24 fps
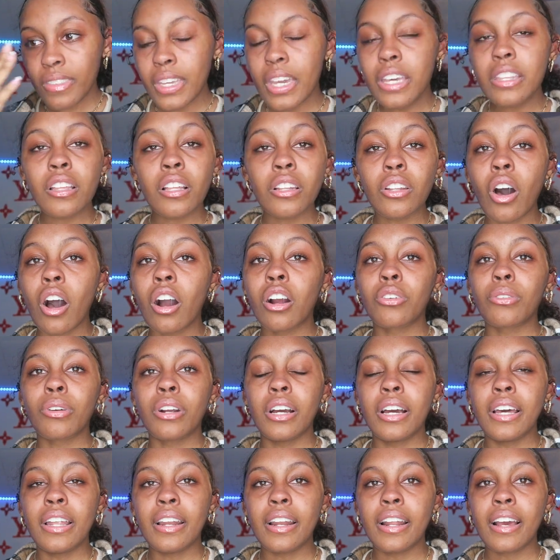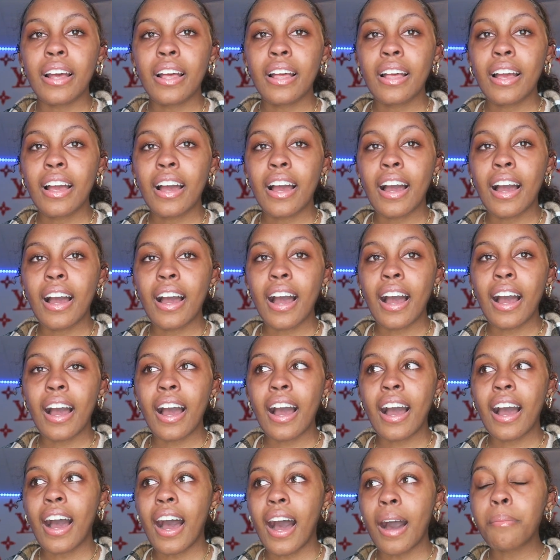In the long run,
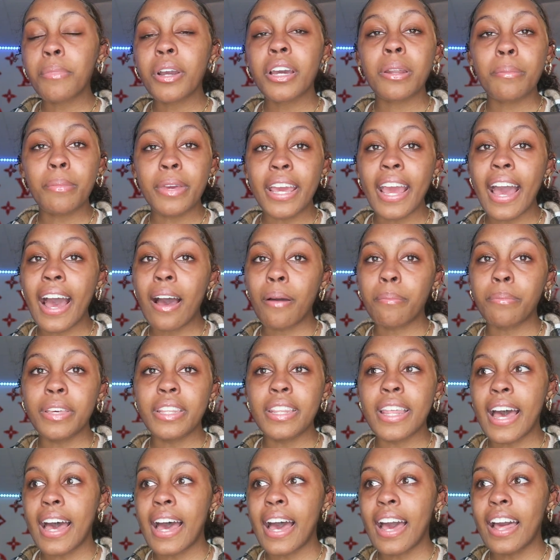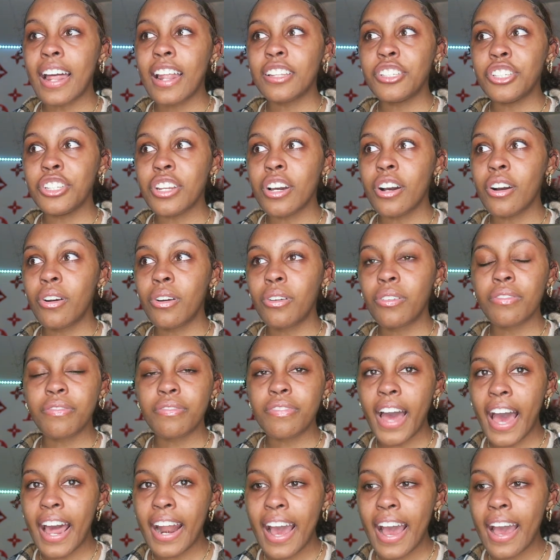I'm gonna be happy that, you know,
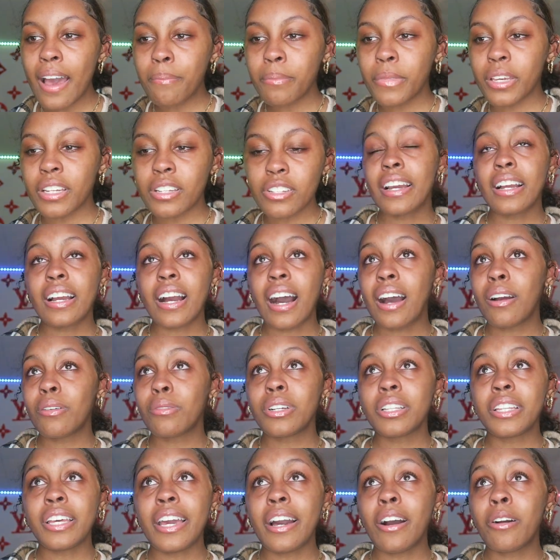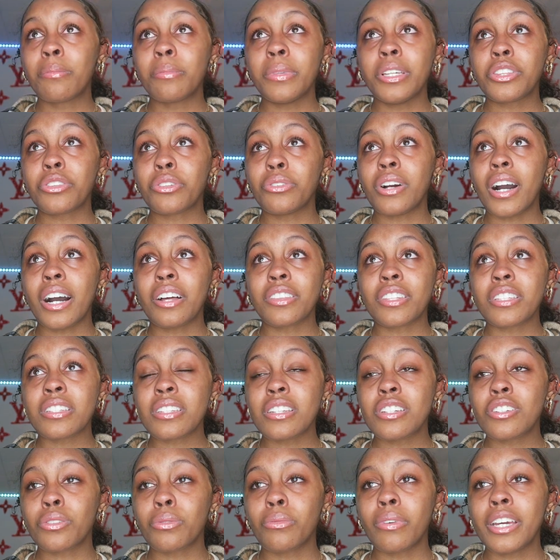that happened. God really helped me throughout the
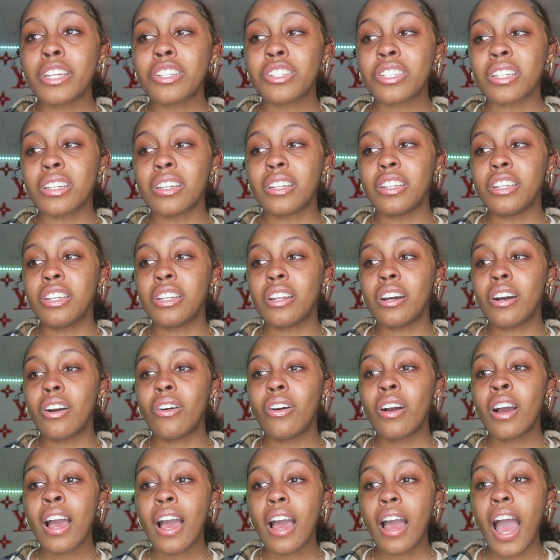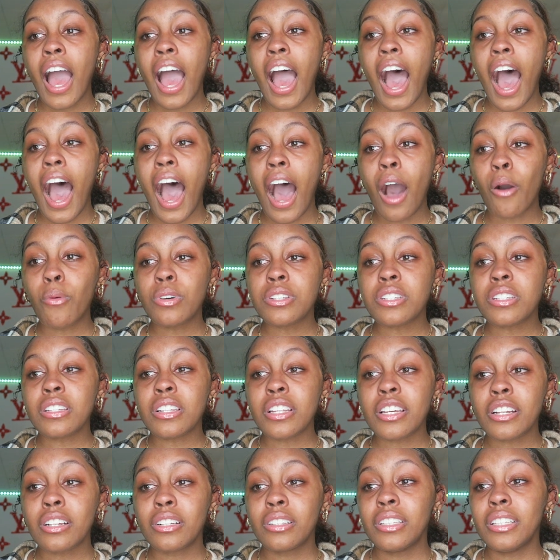situation. You know, I was
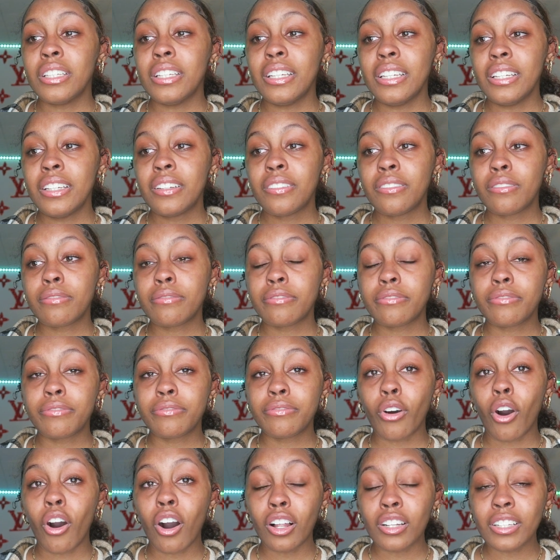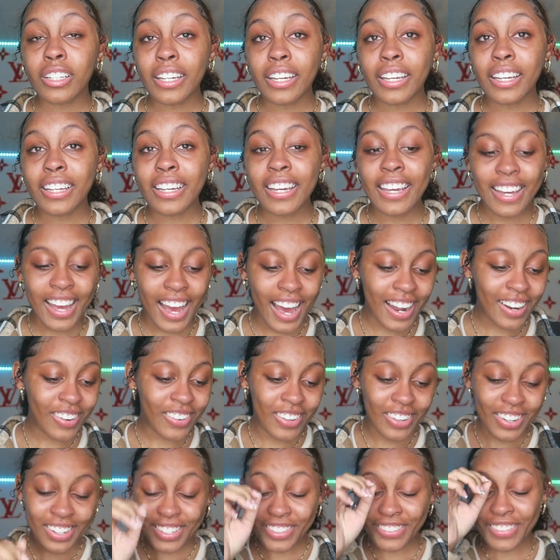literally falling. I
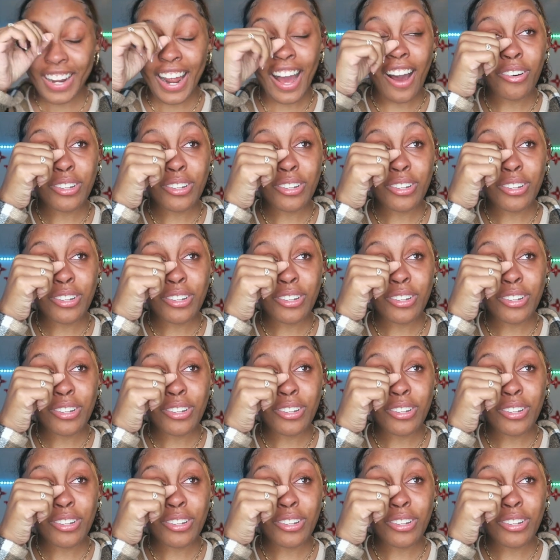don't know how to explain.